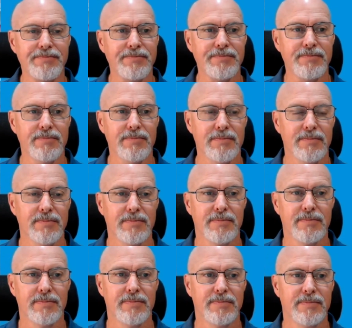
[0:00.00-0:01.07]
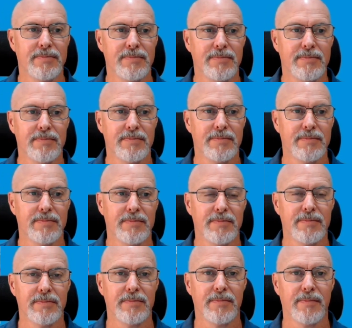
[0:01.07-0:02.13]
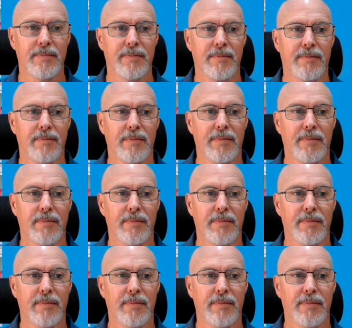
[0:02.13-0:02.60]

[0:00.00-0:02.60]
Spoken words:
(silence)